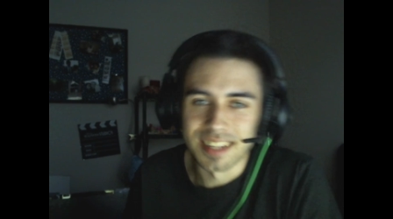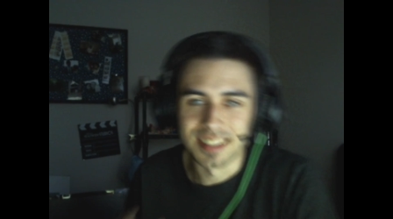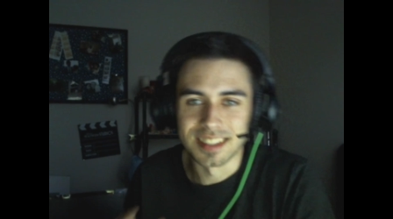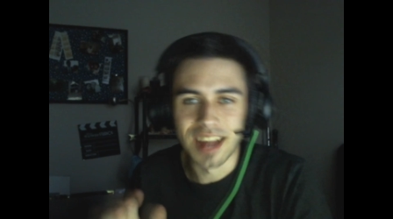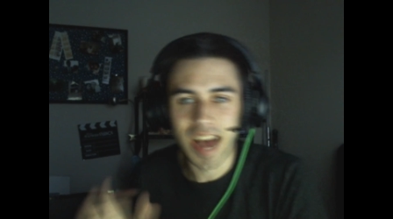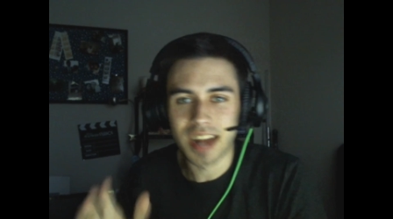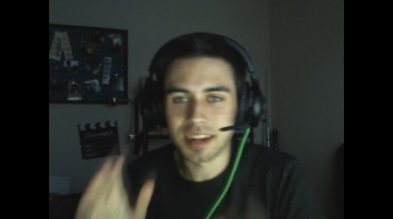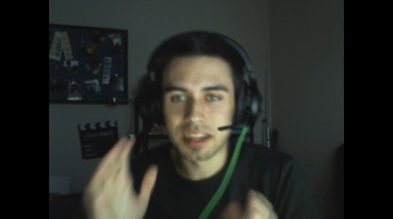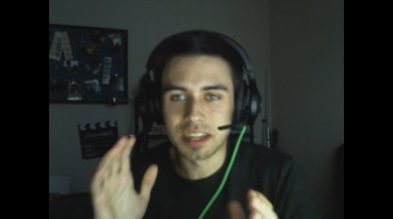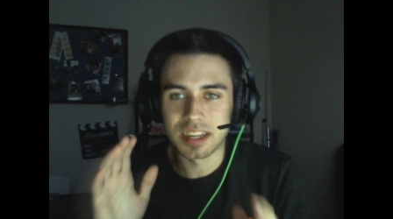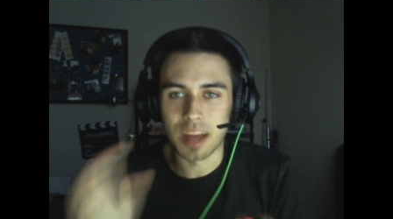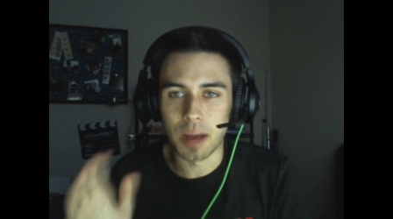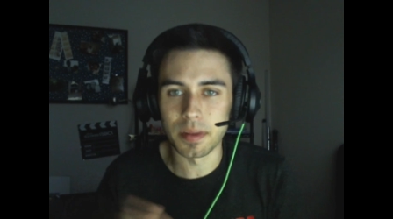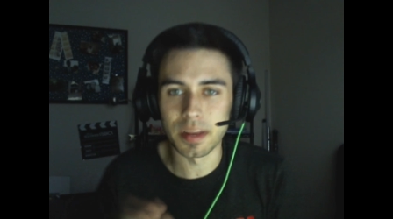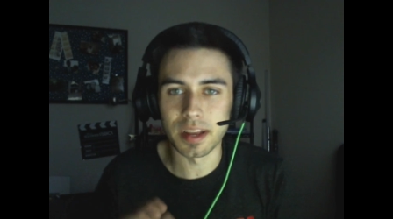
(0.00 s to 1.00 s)
It's not
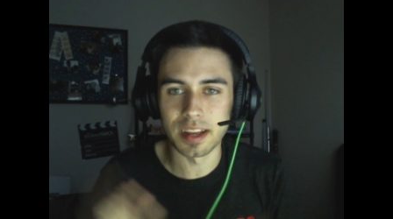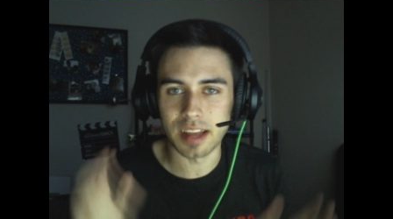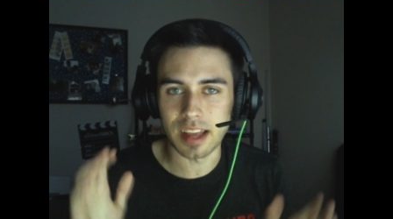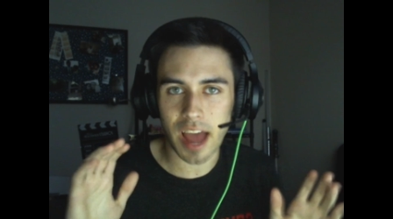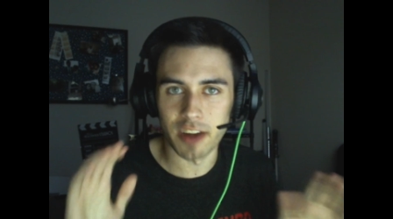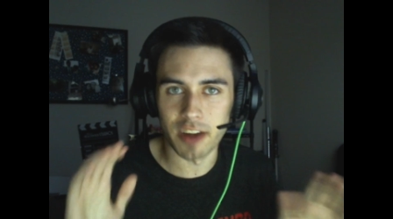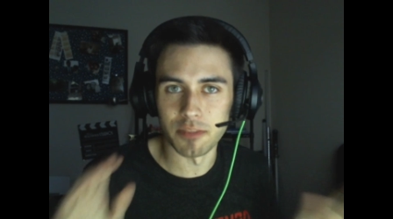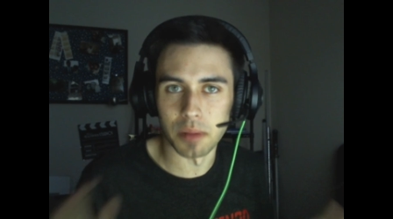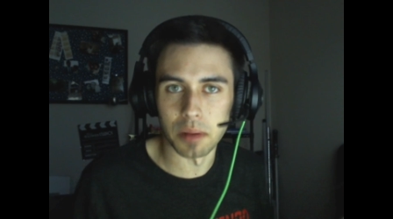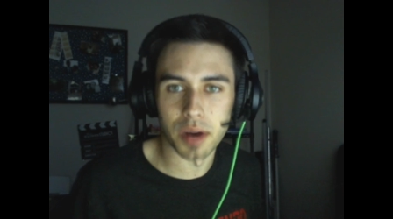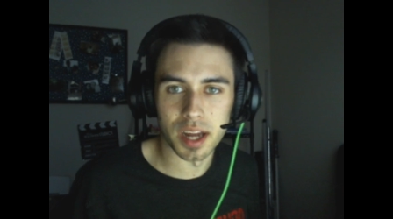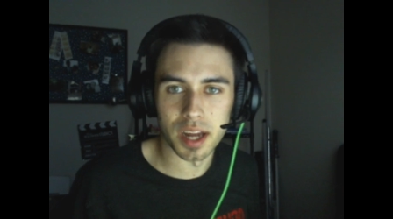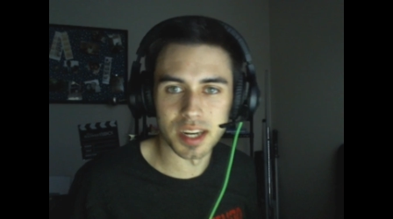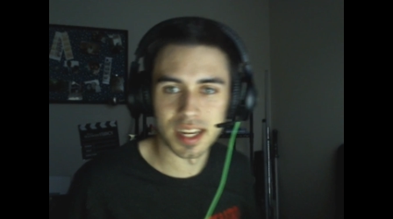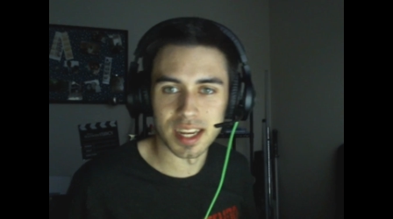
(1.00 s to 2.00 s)
coming out of my
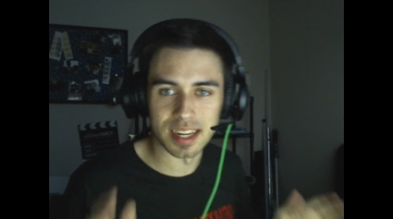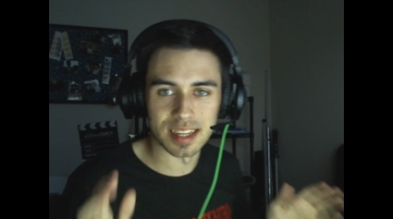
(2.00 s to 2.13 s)
butt.